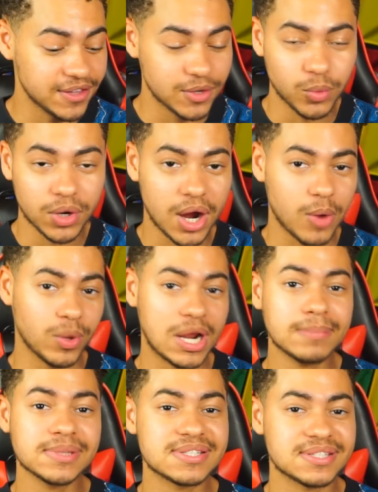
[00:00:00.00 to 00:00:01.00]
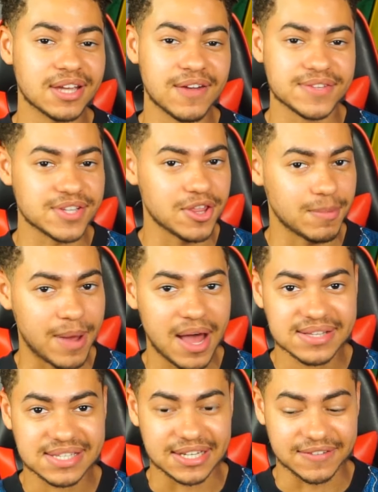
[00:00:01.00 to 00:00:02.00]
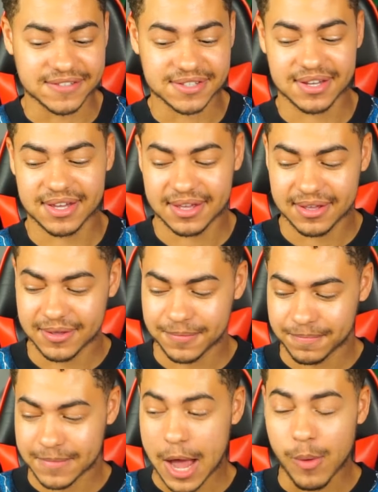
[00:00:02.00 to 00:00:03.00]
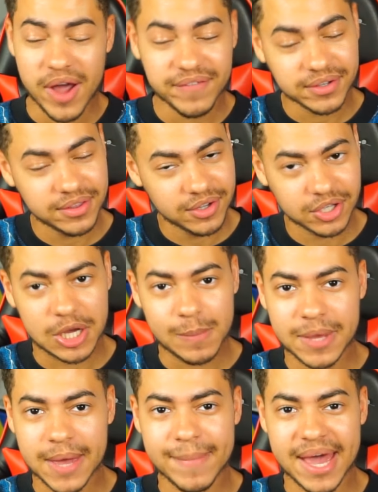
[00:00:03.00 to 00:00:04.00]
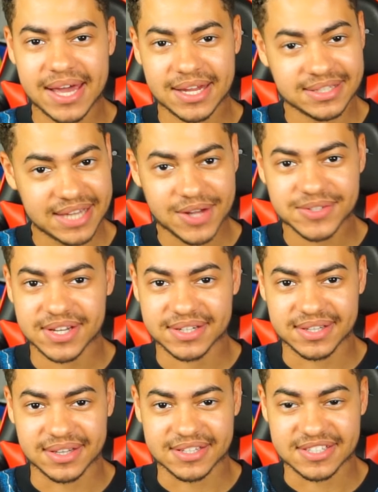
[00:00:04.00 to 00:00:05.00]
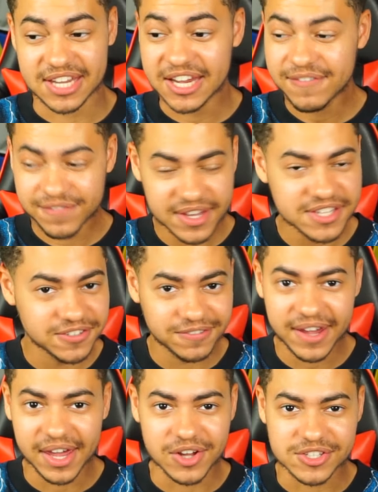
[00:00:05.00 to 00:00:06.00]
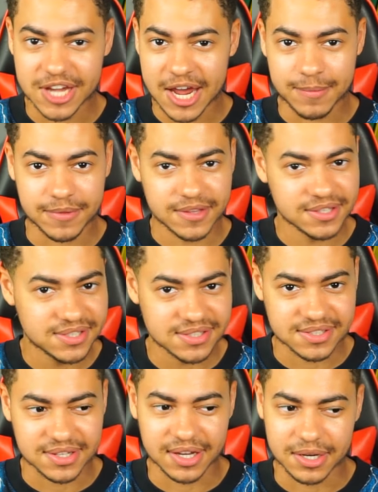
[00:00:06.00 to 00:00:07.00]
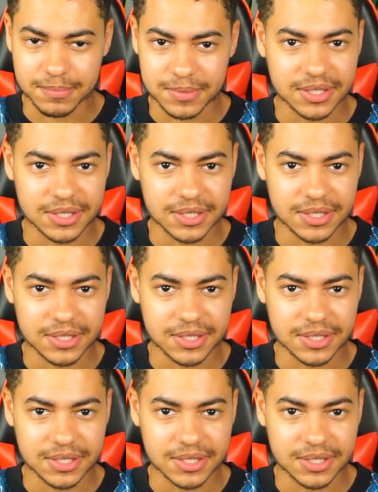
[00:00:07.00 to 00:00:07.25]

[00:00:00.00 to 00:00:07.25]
what I'm listening off is all the positives. However, there could be a downside to this. If this fails, I mean, this is going